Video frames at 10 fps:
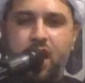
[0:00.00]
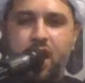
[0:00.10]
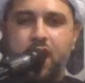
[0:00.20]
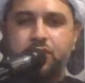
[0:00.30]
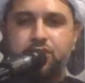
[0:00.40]

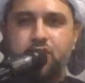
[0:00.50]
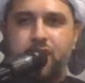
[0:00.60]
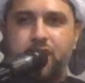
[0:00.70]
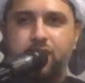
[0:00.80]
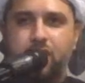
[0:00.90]
a
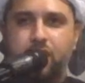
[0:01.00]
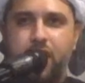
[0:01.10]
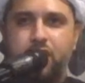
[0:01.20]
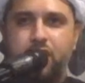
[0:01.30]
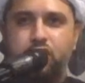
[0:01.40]

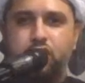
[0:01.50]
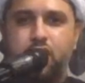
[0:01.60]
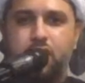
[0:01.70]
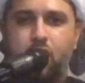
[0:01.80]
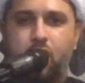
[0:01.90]

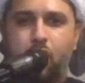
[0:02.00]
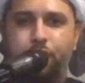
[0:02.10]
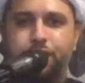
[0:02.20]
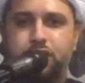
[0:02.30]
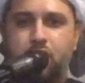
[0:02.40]
generation
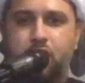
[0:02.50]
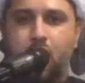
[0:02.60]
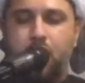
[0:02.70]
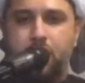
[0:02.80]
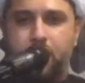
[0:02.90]
of
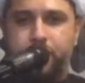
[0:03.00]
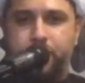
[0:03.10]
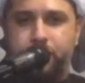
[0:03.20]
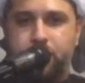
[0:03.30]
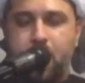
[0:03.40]

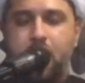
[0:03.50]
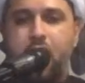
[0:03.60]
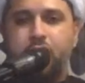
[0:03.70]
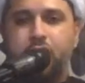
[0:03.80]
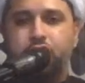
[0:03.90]
scholars.
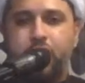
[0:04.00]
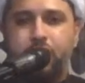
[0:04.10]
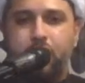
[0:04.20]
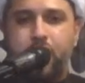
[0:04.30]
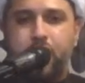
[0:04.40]
A
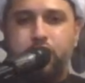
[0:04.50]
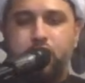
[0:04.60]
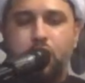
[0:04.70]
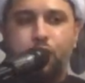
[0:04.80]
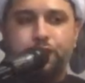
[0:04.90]

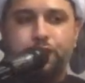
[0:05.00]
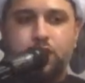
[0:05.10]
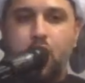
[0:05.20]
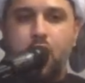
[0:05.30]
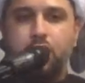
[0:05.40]
generation of
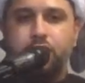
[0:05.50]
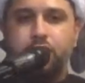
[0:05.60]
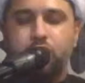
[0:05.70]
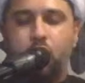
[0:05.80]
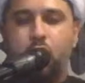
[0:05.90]

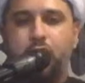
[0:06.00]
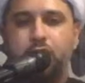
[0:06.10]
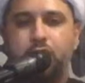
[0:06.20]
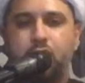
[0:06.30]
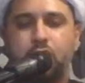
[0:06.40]
scholars who
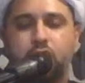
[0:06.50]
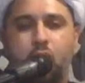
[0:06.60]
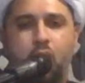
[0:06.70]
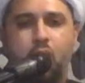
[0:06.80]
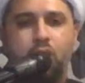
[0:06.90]
had not
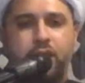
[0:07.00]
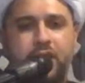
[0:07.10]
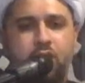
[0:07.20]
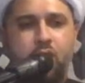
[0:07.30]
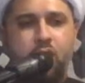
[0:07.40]

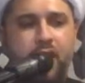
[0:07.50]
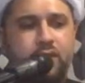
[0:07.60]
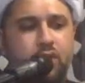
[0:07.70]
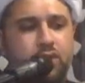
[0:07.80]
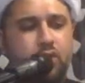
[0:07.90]

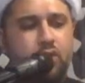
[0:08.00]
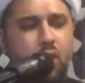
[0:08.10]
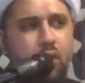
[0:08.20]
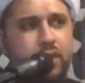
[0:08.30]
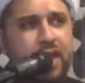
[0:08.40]

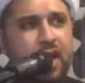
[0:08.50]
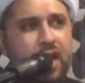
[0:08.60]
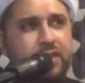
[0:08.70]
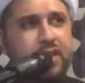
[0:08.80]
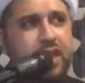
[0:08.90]
only
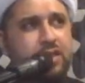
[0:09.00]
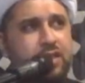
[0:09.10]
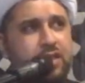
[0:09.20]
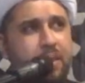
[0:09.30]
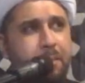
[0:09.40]
attained
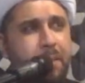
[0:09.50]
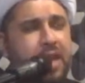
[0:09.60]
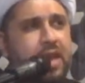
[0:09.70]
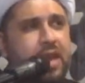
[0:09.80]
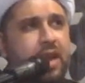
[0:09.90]
the
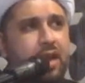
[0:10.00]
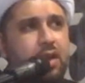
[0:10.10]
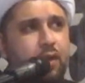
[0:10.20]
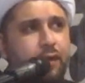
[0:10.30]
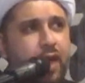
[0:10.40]

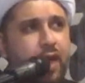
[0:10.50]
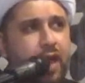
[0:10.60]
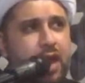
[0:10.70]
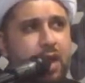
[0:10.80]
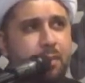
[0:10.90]
pinnacle of
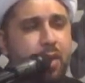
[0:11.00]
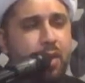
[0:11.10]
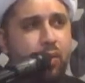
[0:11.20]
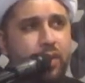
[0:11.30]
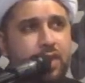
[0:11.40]

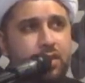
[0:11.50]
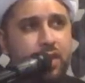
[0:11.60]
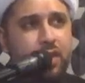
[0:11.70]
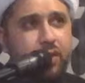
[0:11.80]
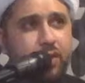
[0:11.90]
ilm within
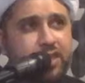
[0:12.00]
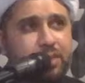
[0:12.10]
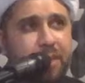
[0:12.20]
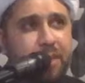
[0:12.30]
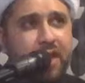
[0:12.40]
their
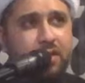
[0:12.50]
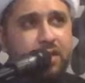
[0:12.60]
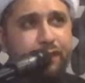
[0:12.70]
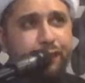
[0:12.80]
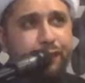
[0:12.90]

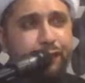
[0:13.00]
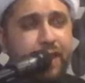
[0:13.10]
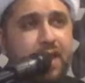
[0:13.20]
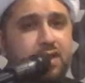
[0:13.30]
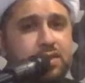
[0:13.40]
respective
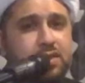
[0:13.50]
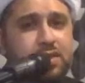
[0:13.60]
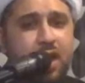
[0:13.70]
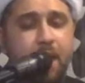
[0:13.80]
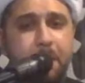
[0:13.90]

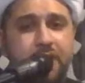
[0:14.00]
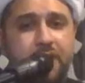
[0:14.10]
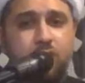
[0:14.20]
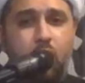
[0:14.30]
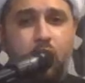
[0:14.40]
fields,
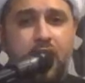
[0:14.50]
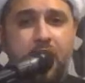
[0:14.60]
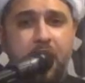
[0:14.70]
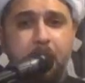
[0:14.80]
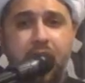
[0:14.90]
but
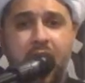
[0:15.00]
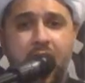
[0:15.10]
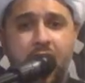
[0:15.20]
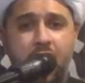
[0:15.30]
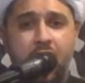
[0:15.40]

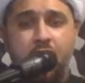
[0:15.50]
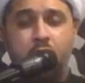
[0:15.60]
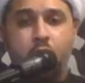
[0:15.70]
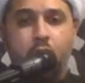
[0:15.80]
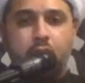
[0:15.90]
ulama
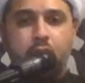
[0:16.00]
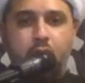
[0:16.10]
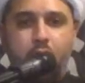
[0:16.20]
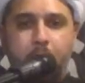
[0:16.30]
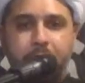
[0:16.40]
who were
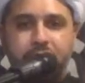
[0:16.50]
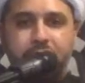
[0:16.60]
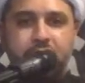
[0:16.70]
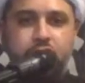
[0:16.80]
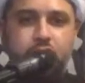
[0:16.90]

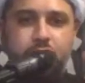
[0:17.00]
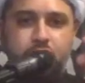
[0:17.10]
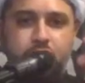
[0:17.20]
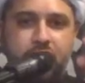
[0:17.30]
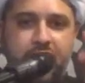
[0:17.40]
opposition
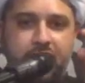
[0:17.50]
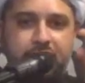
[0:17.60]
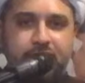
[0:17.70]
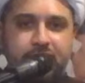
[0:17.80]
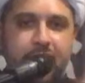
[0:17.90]
to the
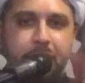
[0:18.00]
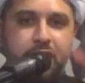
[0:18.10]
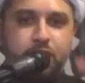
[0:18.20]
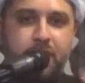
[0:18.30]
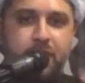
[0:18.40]

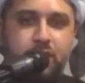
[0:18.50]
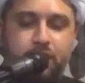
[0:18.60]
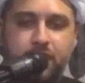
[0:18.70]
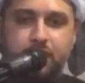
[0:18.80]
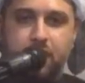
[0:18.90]
establishment
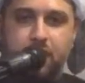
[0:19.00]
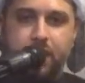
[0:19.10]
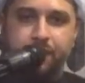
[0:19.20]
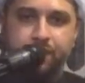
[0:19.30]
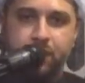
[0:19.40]
of the
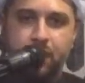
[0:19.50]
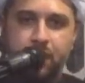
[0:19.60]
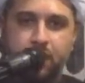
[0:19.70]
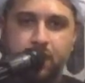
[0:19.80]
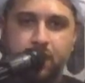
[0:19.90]
time.
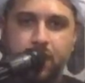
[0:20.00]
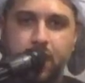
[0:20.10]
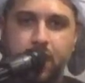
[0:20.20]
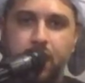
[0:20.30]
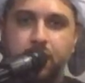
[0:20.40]

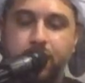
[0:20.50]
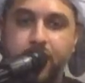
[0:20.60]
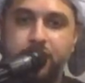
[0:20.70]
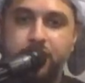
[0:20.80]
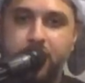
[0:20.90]

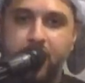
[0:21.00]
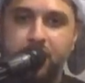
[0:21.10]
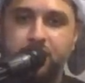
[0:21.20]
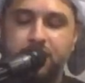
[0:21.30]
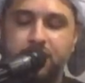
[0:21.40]
This
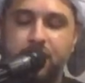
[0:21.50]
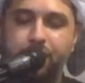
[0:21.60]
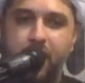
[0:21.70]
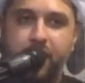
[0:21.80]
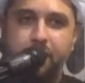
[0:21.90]
in itself,
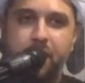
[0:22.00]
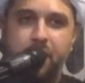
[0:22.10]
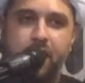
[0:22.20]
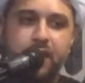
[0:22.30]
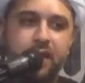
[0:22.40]

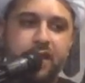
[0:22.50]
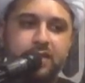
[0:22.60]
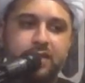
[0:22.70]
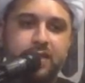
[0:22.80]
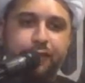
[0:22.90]
Ahibbai,
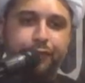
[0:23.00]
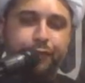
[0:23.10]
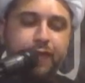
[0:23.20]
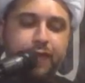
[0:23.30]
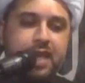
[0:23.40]
is a
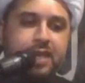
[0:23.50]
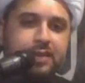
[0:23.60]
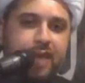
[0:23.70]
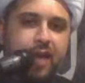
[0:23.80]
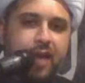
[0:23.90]

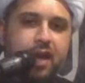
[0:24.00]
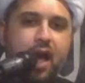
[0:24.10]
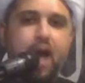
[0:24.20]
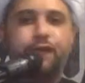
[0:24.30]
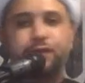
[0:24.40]
feat and a
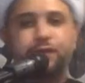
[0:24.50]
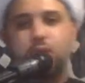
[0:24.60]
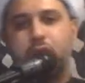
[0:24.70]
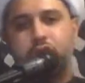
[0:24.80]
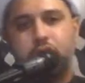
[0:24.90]
half
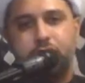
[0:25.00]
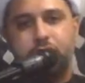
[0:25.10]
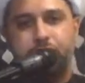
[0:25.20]
to achieve.